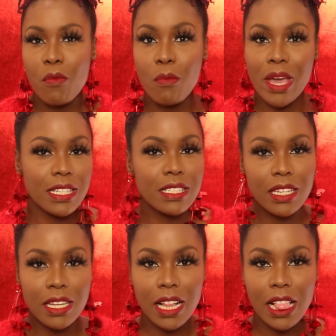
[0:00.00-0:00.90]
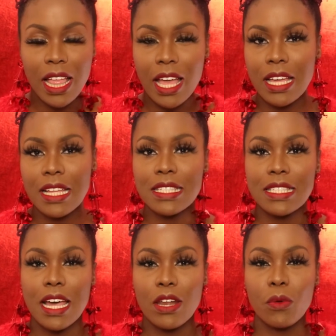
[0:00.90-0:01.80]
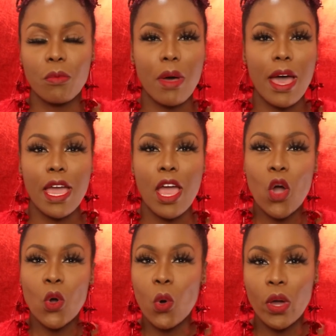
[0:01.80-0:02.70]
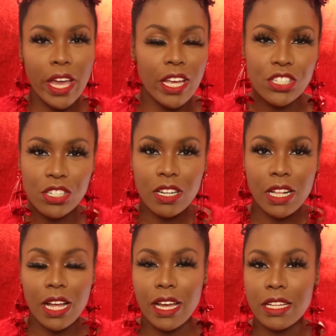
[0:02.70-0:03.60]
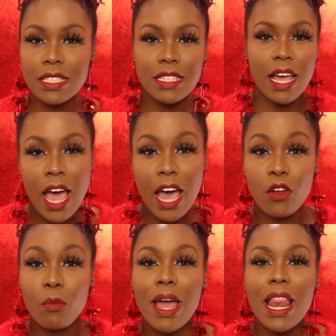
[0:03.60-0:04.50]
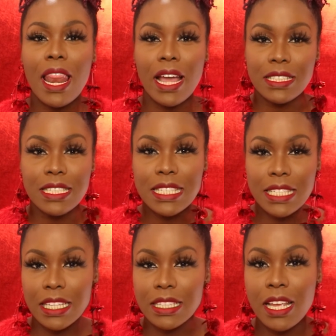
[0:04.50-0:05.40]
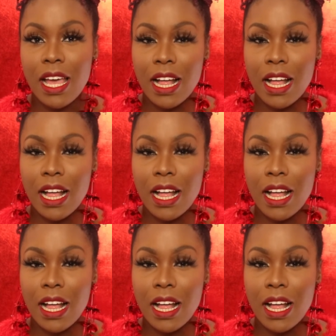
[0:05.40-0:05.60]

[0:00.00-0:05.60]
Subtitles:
Mexican clients and on my Caucasian clients and on my lighter skin.